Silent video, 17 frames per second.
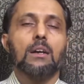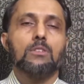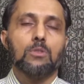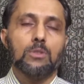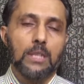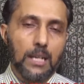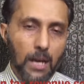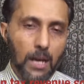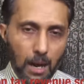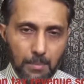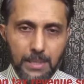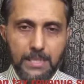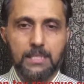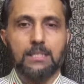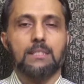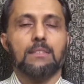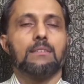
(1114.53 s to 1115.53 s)
to the
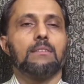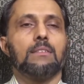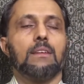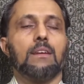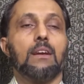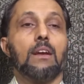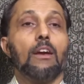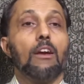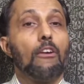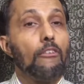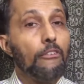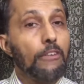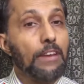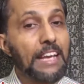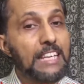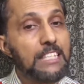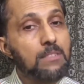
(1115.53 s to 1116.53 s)
government.
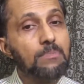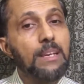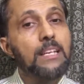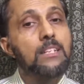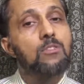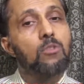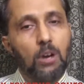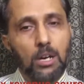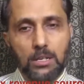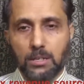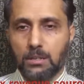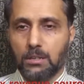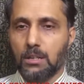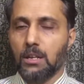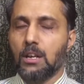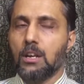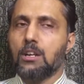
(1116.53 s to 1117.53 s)
Fees means what?
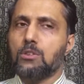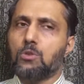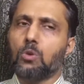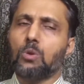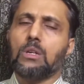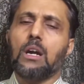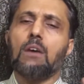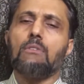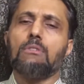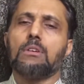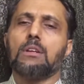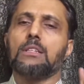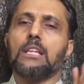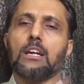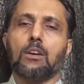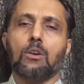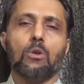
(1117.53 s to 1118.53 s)
To
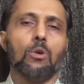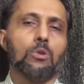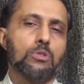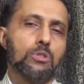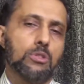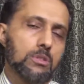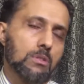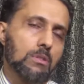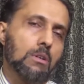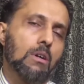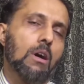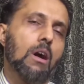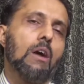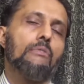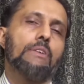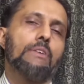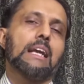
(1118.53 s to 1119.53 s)
cover the cost
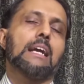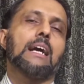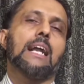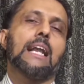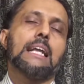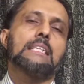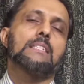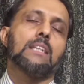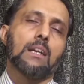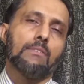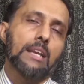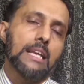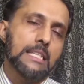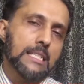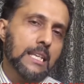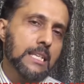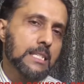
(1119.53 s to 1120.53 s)
of recurring
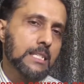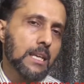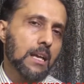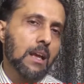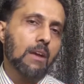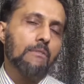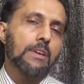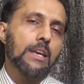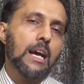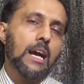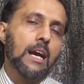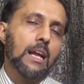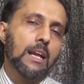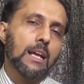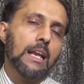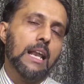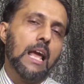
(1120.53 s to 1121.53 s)
services, we
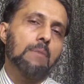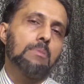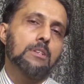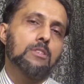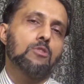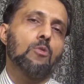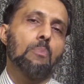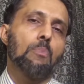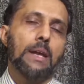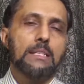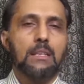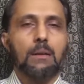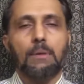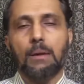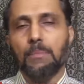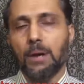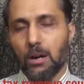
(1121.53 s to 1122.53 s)
are liable to pay
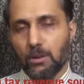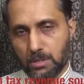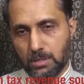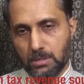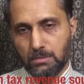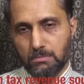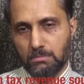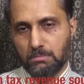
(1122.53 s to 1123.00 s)
some amount